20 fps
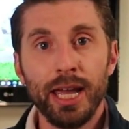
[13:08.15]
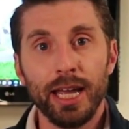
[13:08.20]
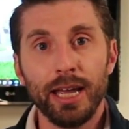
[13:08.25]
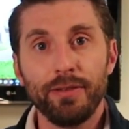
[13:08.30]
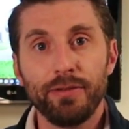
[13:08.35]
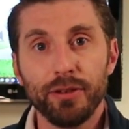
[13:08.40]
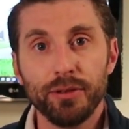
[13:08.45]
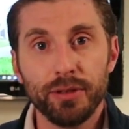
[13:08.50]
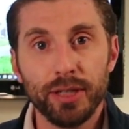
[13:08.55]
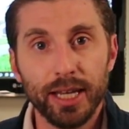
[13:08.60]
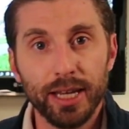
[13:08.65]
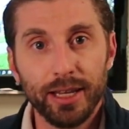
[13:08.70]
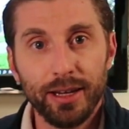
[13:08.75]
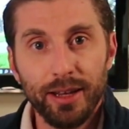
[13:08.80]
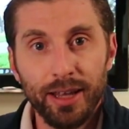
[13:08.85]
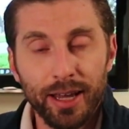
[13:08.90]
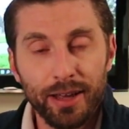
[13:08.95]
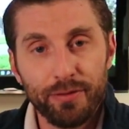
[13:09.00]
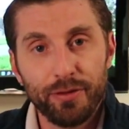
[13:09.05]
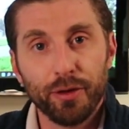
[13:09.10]
If you
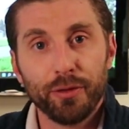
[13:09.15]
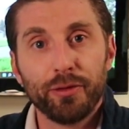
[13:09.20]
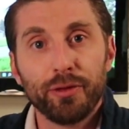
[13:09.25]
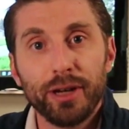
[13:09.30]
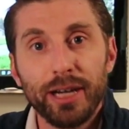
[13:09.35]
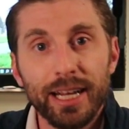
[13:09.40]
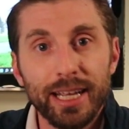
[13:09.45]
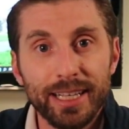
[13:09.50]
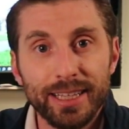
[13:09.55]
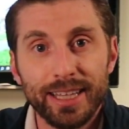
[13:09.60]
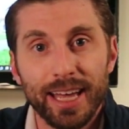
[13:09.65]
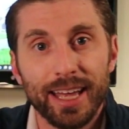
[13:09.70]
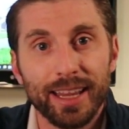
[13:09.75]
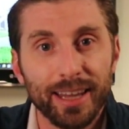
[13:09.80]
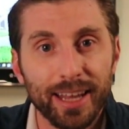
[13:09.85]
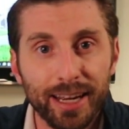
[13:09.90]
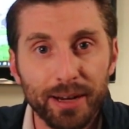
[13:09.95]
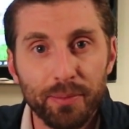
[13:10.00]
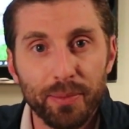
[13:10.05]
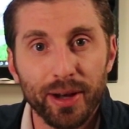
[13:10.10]
did, feel free to hit that
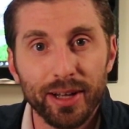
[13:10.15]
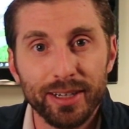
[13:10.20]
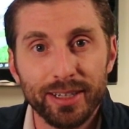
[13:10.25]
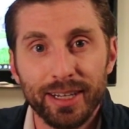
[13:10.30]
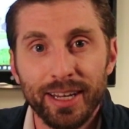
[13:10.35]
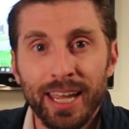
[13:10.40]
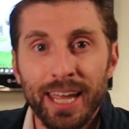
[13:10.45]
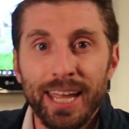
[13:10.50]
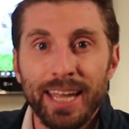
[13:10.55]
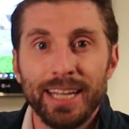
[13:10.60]
like button.